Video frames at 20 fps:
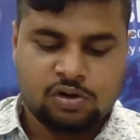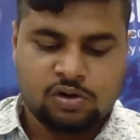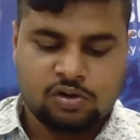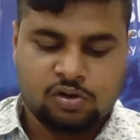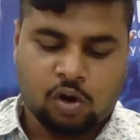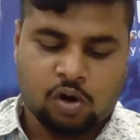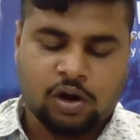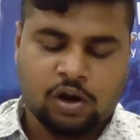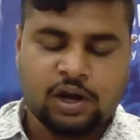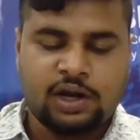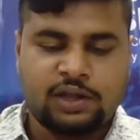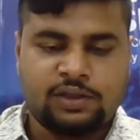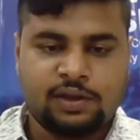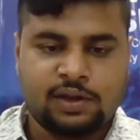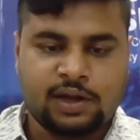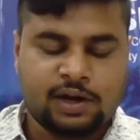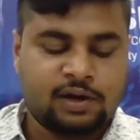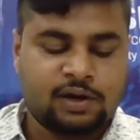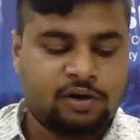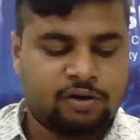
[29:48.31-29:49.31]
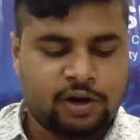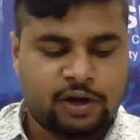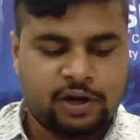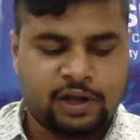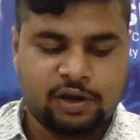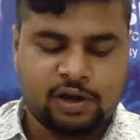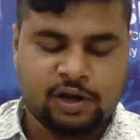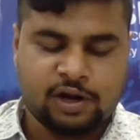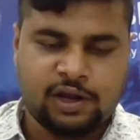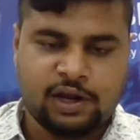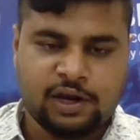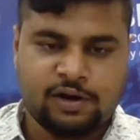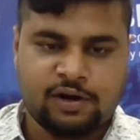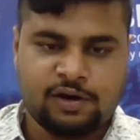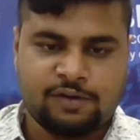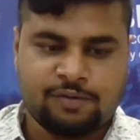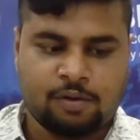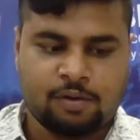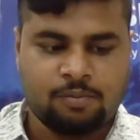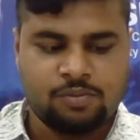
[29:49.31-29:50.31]
talk anything, and you can hear
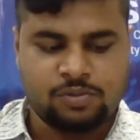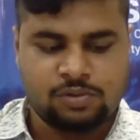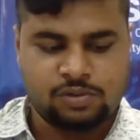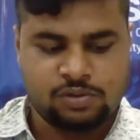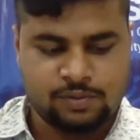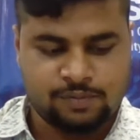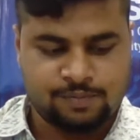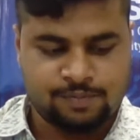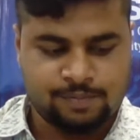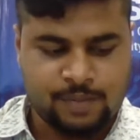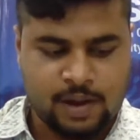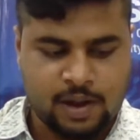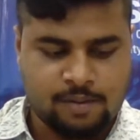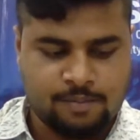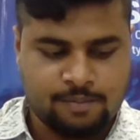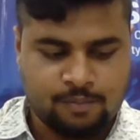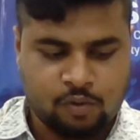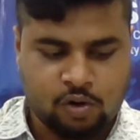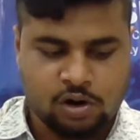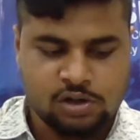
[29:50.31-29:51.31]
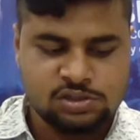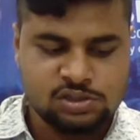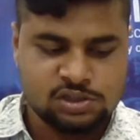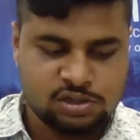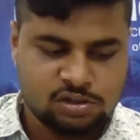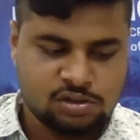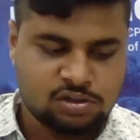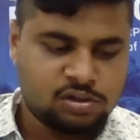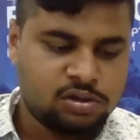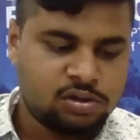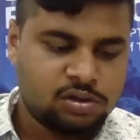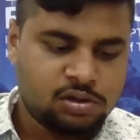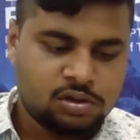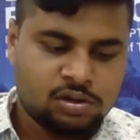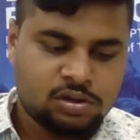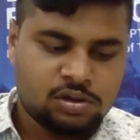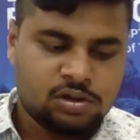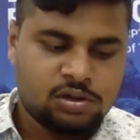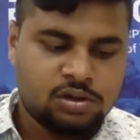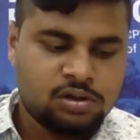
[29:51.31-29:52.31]
it from my original
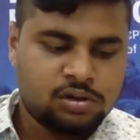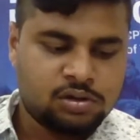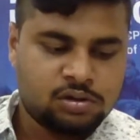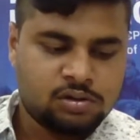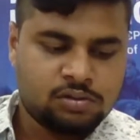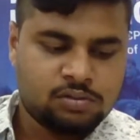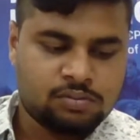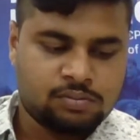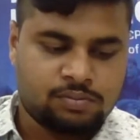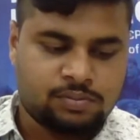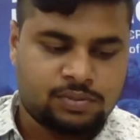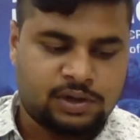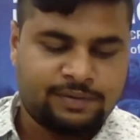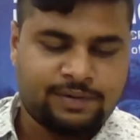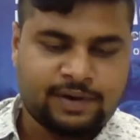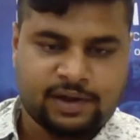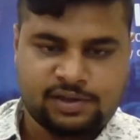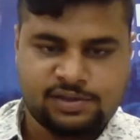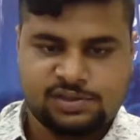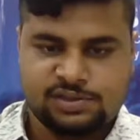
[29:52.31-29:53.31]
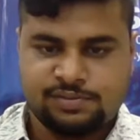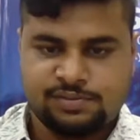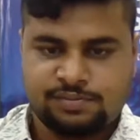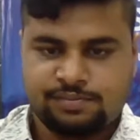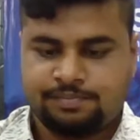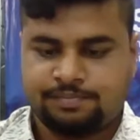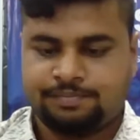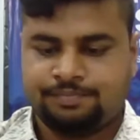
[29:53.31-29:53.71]
device.